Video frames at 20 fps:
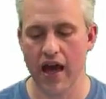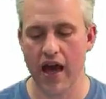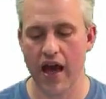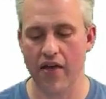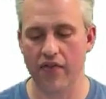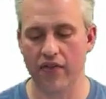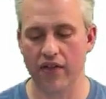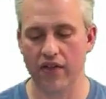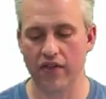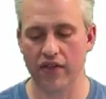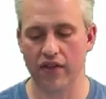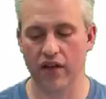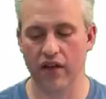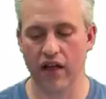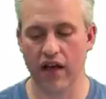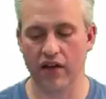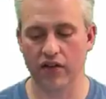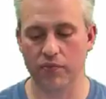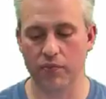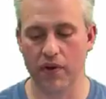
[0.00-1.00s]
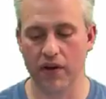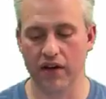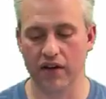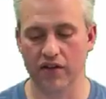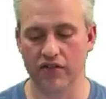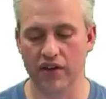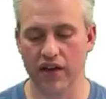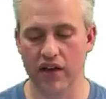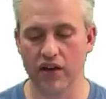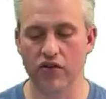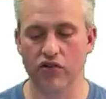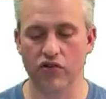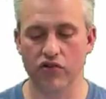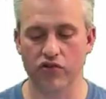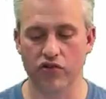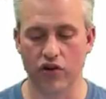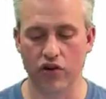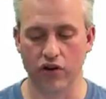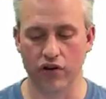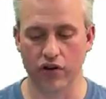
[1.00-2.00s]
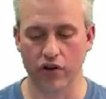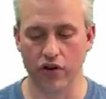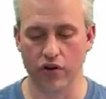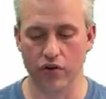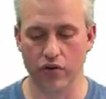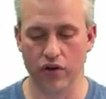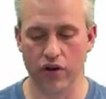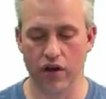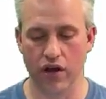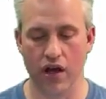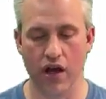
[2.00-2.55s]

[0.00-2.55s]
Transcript: And then the last button is Enter Start Code.